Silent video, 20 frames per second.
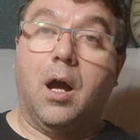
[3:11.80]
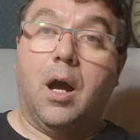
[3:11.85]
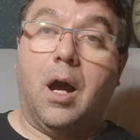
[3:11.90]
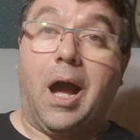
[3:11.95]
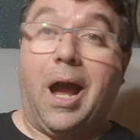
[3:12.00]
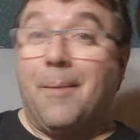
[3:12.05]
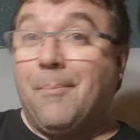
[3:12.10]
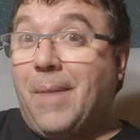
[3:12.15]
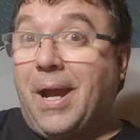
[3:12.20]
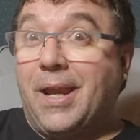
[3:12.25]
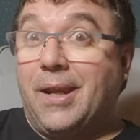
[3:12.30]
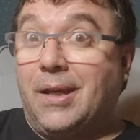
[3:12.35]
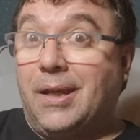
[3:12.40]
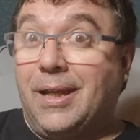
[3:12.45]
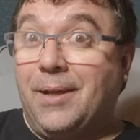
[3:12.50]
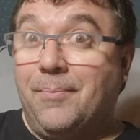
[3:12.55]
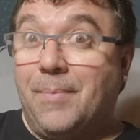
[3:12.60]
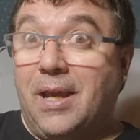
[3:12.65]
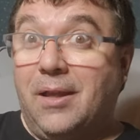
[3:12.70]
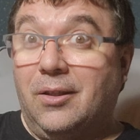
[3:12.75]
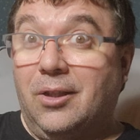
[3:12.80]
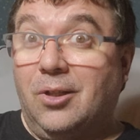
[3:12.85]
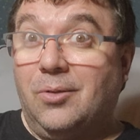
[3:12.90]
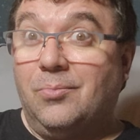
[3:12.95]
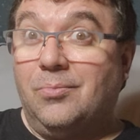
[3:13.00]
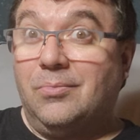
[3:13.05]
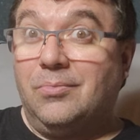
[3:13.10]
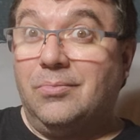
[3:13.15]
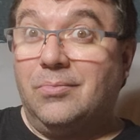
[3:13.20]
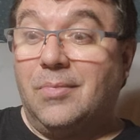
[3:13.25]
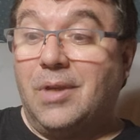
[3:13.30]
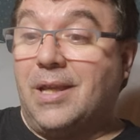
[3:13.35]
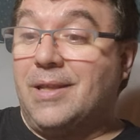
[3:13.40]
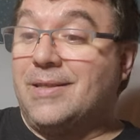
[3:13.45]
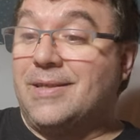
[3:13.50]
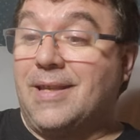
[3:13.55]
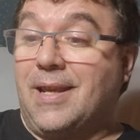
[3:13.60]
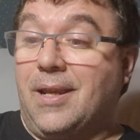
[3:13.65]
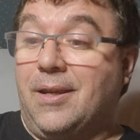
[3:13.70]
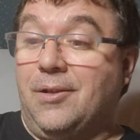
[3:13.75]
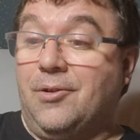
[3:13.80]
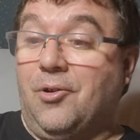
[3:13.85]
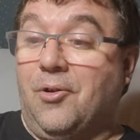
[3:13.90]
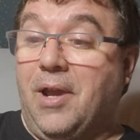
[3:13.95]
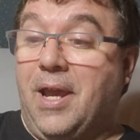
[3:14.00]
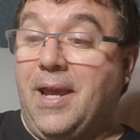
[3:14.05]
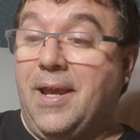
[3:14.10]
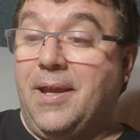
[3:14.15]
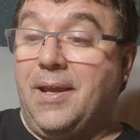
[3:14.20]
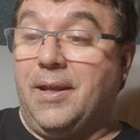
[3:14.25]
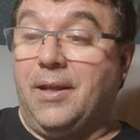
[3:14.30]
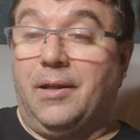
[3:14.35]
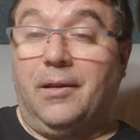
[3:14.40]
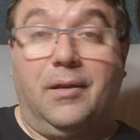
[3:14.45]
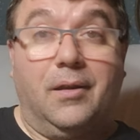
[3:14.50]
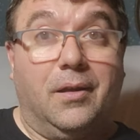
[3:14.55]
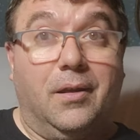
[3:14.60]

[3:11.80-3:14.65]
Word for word: I might email them and say, you know, hey,